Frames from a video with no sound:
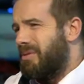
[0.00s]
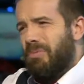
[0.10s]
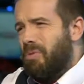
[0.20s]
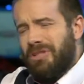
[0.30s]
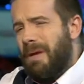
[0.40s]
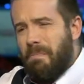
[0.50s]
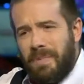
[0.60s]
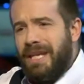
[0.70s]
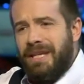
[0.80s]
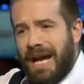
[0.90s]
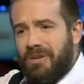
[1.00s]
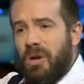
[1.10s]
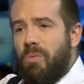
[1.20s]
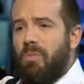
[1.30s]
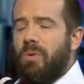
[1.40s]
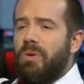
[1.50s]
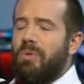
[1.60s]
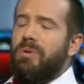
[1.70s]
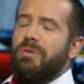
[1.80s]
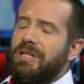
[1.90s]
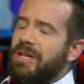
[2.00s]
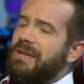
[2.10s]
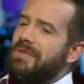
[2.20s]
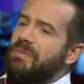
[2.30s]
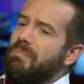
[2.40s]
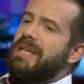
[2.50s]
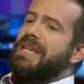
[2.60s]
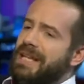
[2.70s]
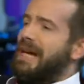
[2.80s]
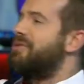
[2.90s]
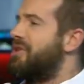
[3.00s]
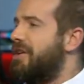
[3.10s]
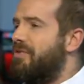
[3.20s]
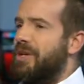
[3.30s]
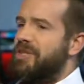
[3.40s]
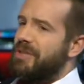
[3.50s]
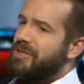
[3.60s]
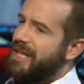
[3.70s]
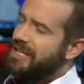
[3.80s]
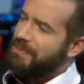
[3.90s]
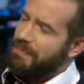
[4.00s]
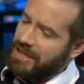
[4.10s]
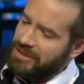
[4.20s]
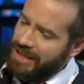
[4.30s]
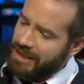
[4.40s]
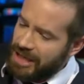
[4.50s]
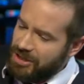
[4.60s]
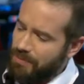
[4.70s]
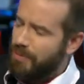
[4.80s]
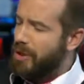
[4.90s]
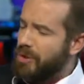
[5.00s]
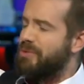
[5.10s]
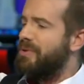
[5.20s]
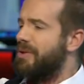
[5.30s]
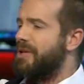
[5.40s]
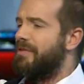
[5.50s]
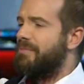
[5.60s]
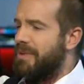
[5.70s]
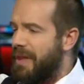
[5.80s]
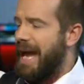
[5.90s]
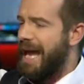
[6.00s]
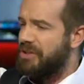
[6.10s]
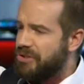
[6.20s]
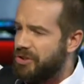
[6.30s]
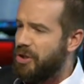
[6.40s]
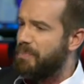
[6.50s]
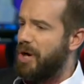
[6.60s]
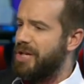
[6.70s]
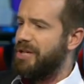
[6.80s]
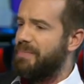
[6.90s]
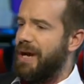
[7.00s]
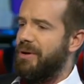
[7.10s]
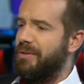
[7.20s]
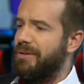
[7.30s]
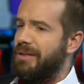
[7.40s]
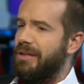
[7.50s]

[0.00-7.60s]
what does that yeah. mean? But, this, but this, what, what, this, what, does any of this, mean outside of Westminster? It's a, it's a, it's a proposal by the government that has no binding power. The story isn't about